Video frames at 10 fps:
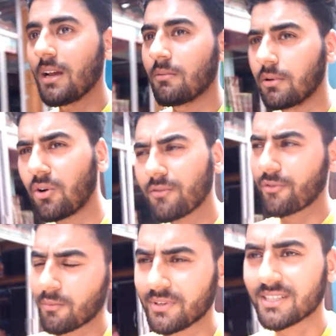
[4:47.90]
not
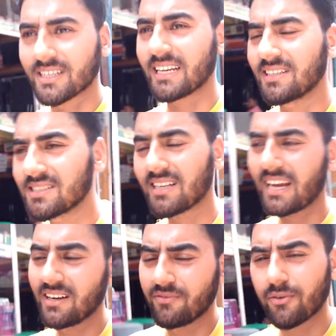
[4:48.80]
from this side, this
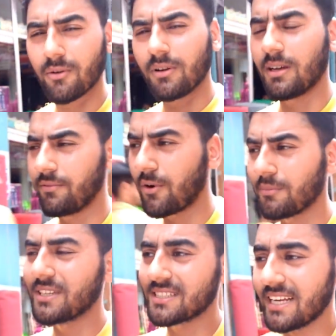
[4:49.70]
side, from
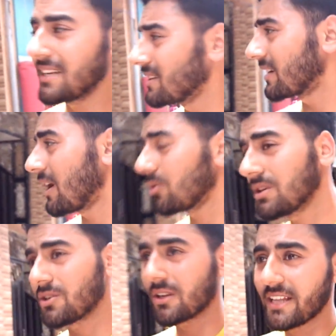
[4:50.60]
this side the crowd is
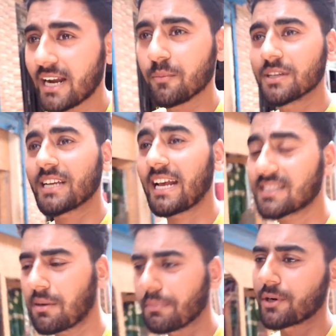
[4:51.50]
not that much as
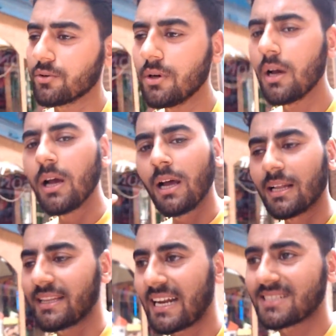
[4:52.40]
compared to
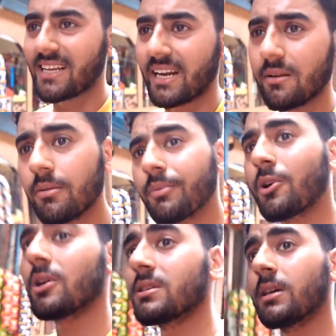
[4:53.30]
that side,
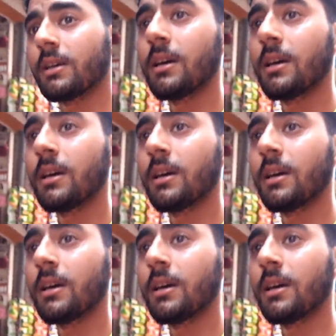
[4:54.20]
because